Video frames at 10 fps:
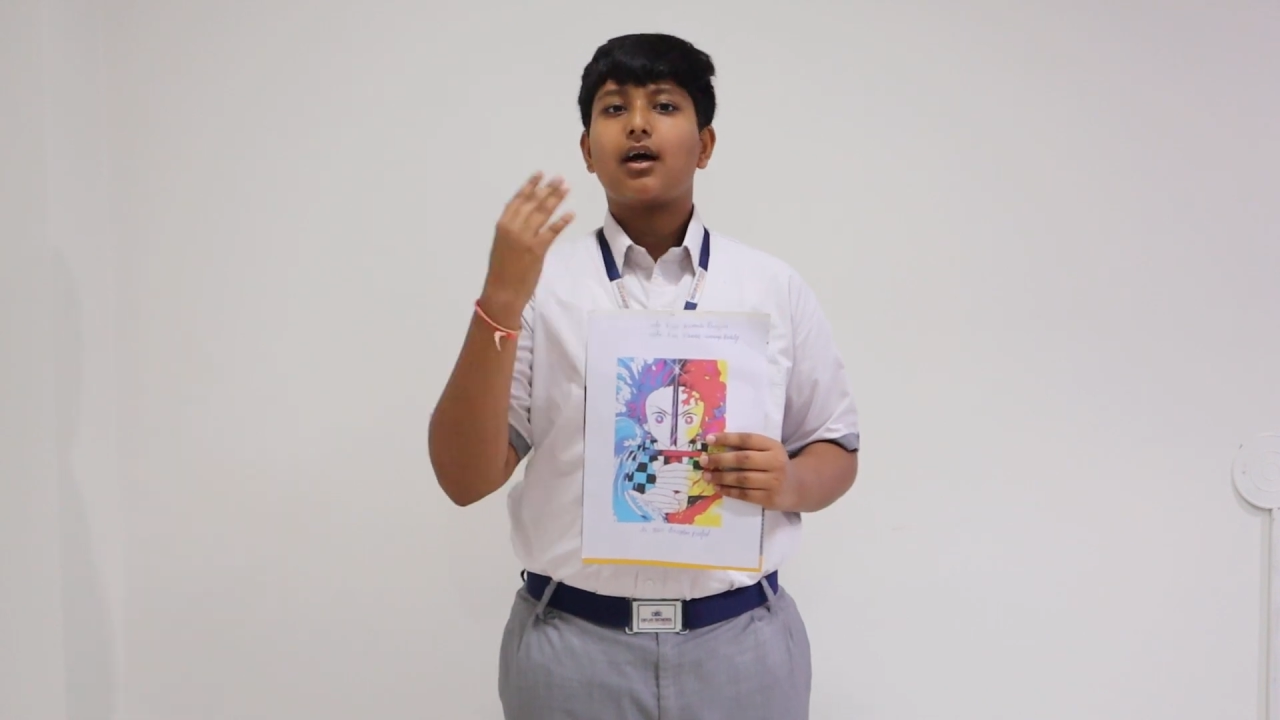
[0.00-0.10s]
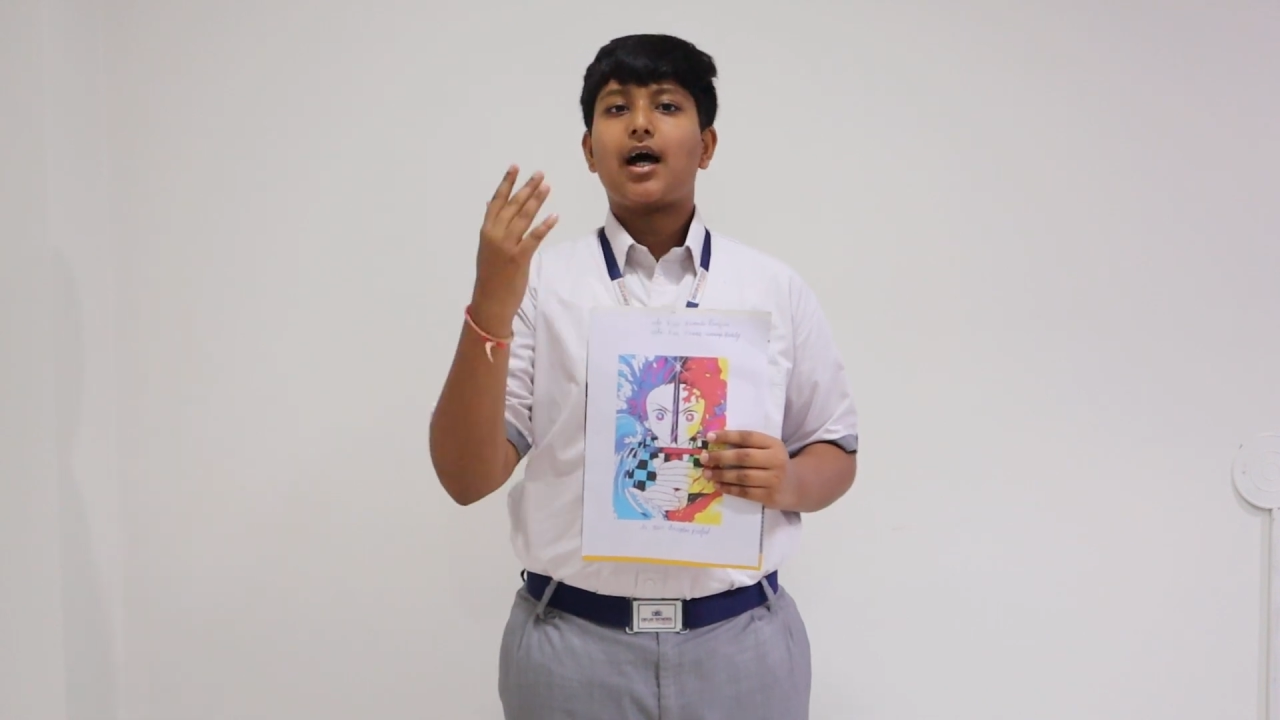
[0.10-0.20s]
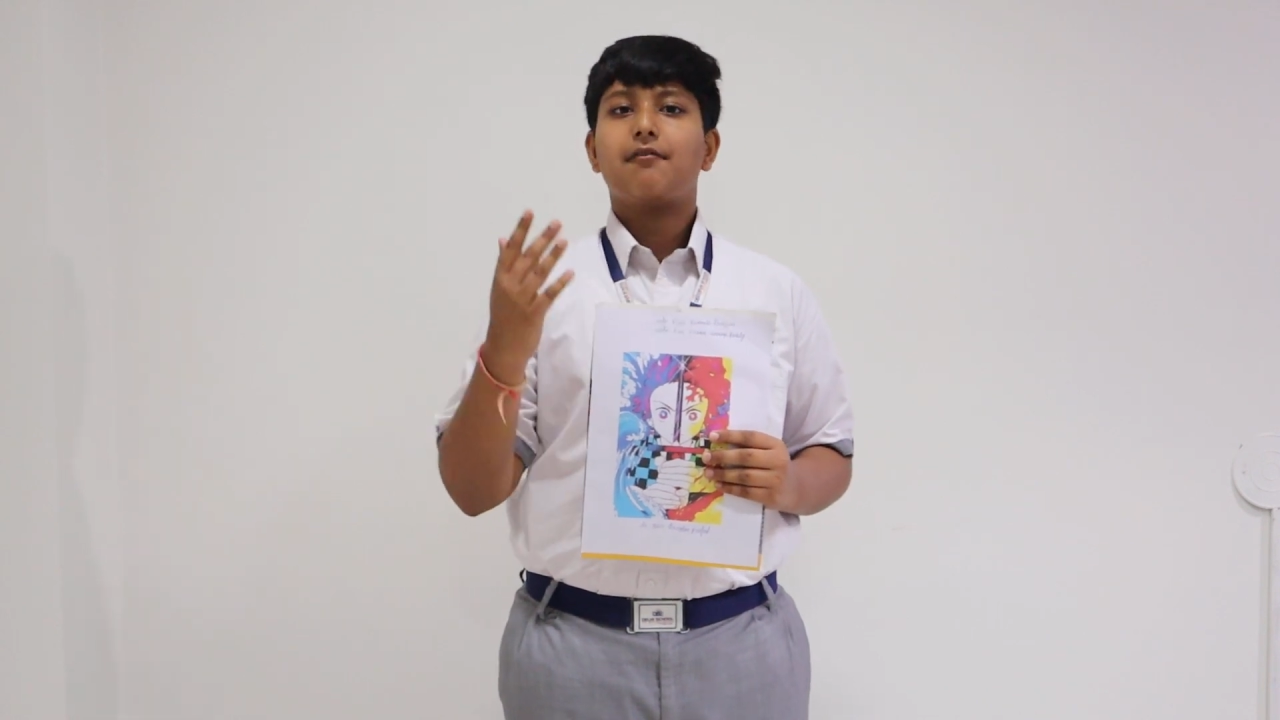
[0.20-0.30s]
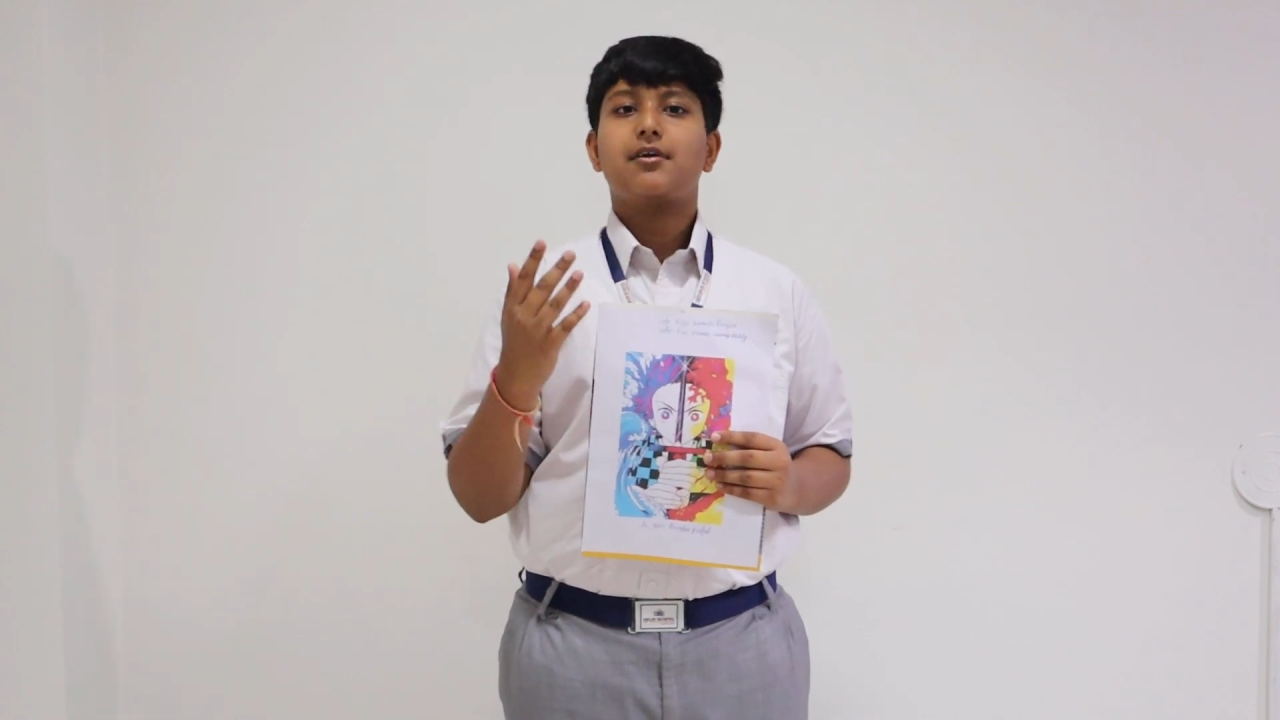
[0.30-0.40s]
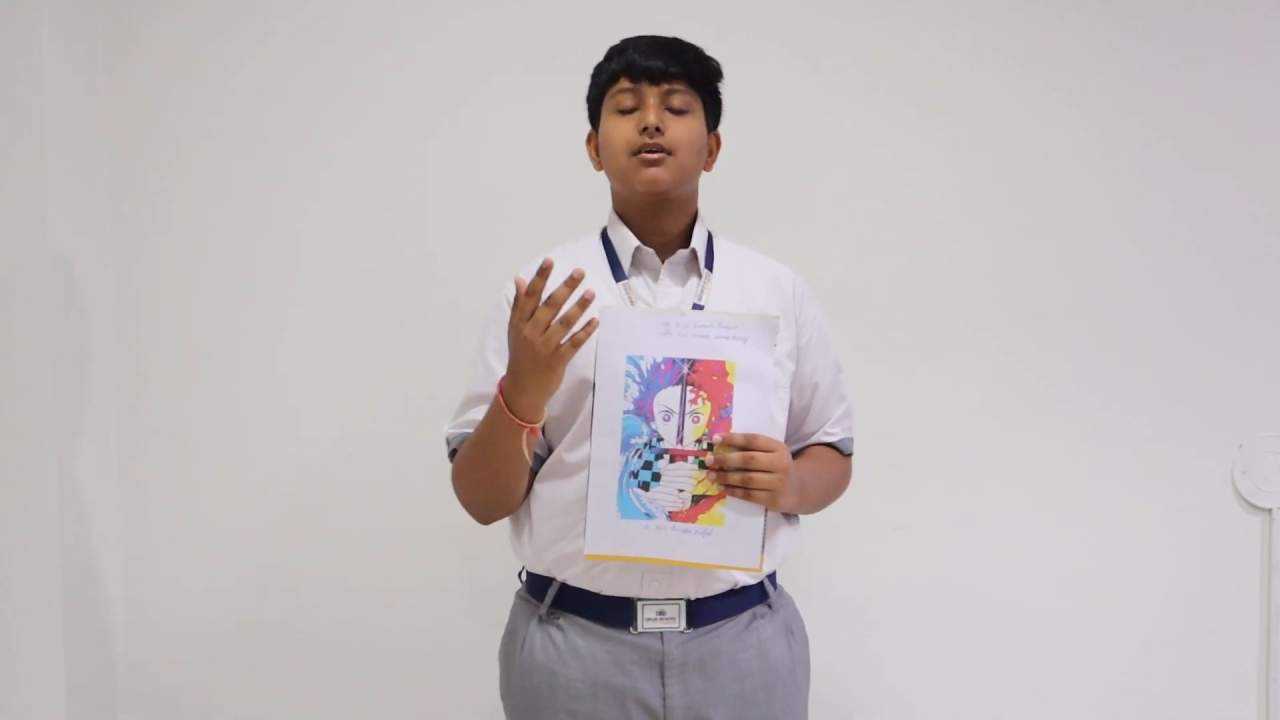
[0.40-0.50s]

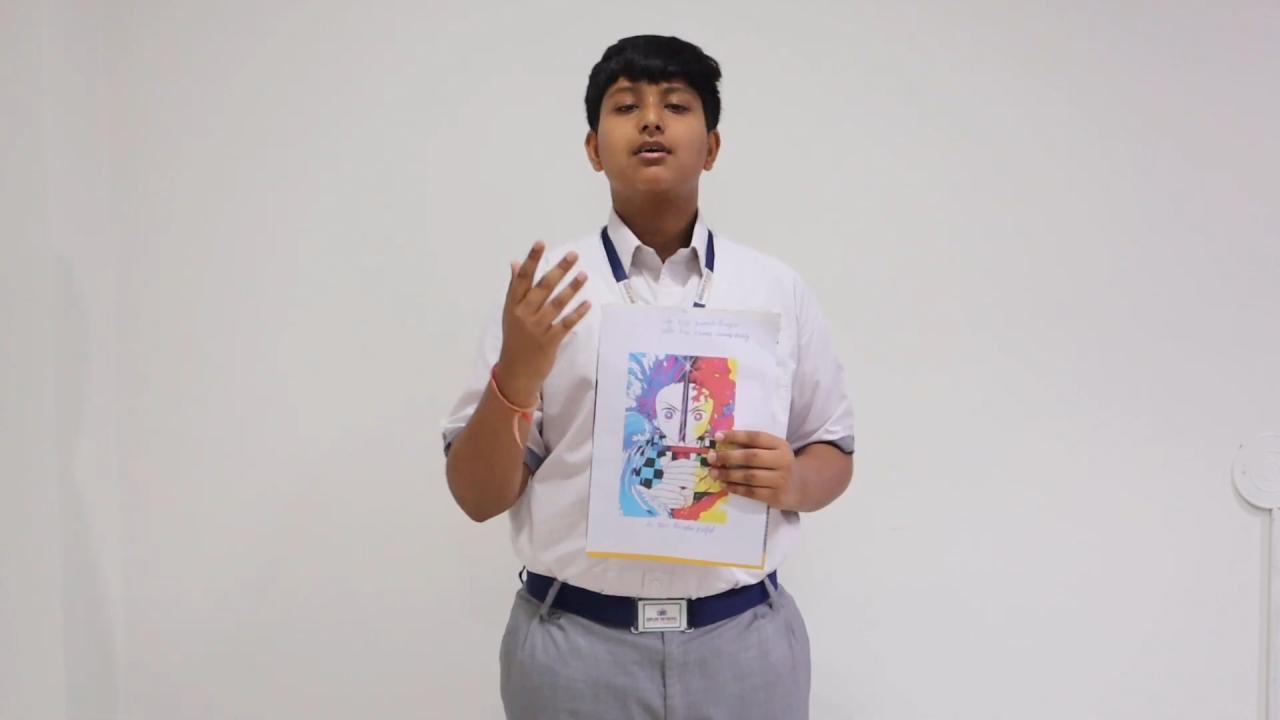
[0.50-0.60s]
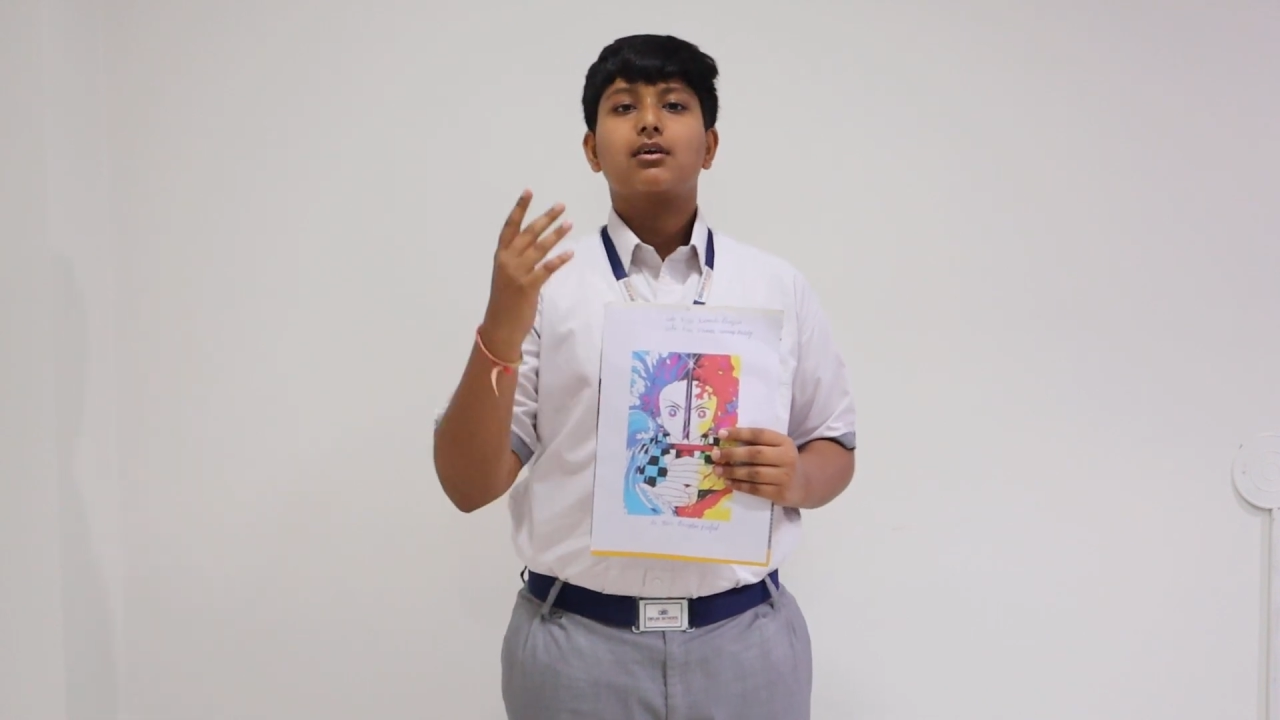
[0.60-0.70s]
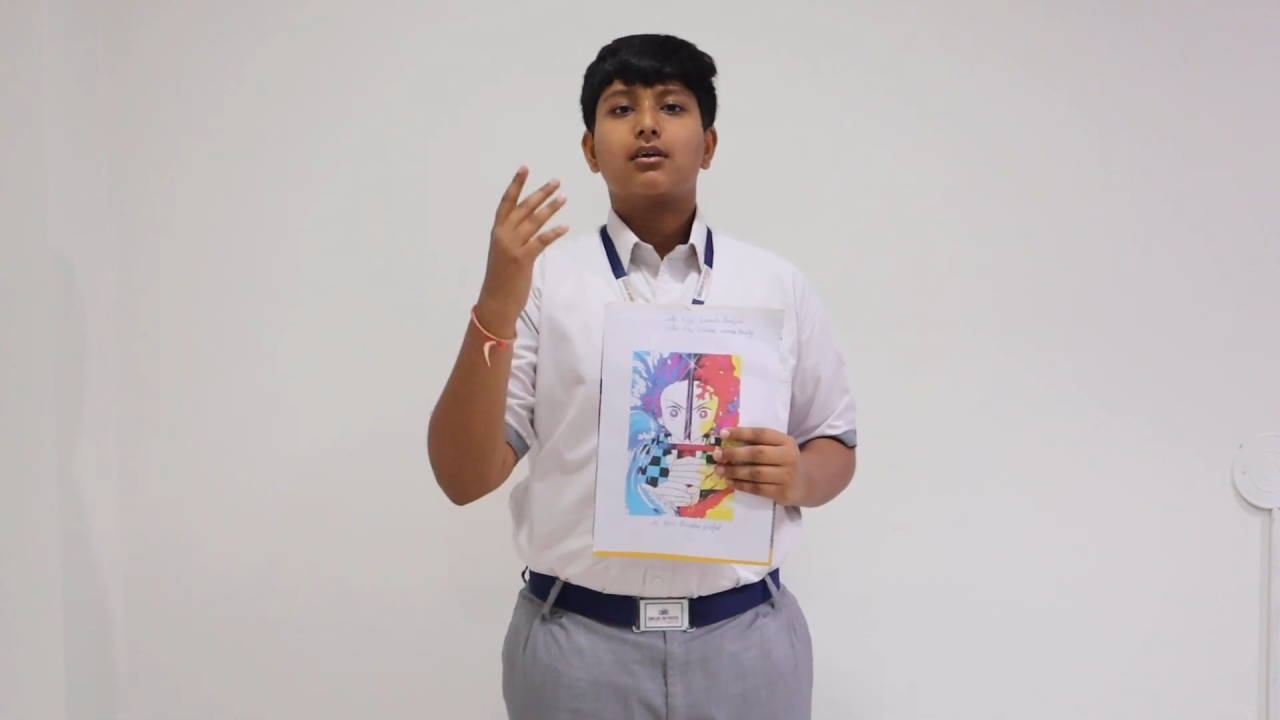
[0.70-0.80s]
I